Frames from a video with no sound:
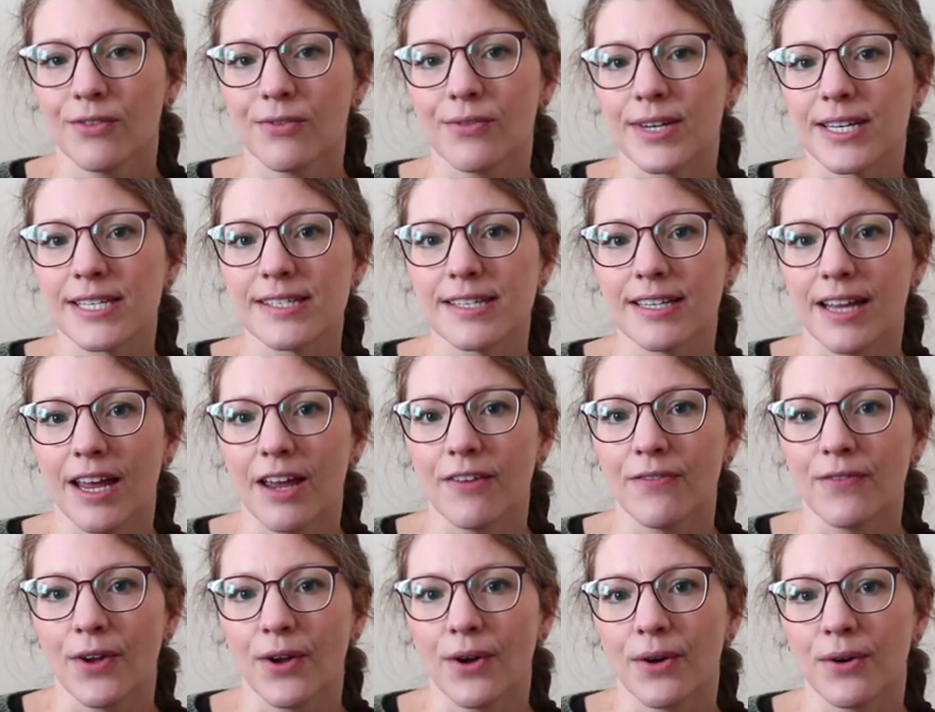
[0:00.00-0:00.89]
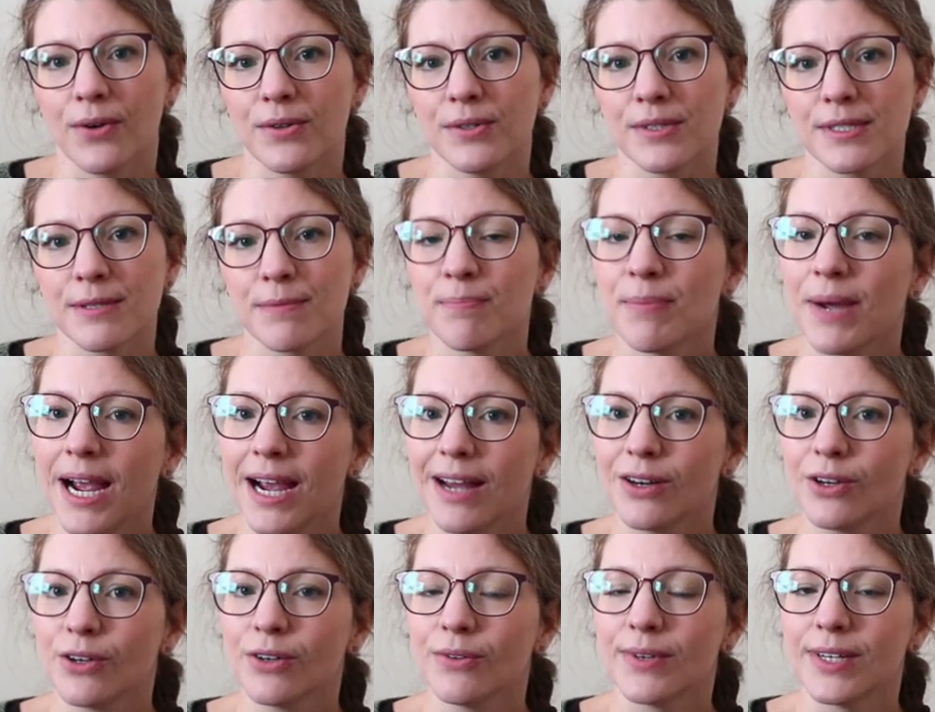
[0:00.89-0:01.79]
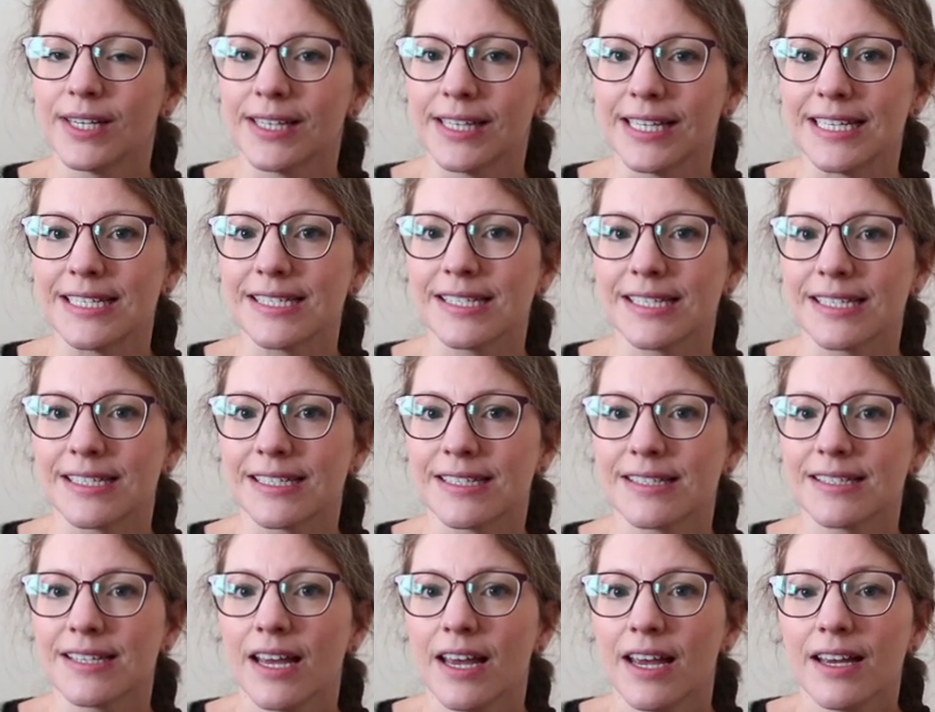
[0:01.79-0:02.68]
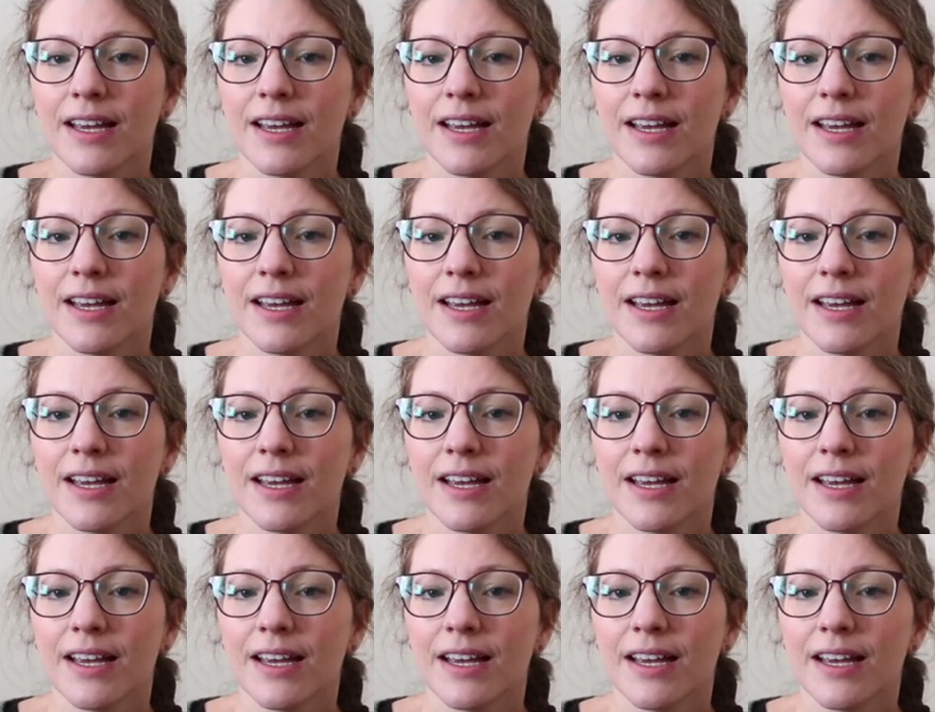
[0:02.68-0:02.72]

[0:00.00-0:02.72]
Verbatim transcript: recent FOs, pattern releases,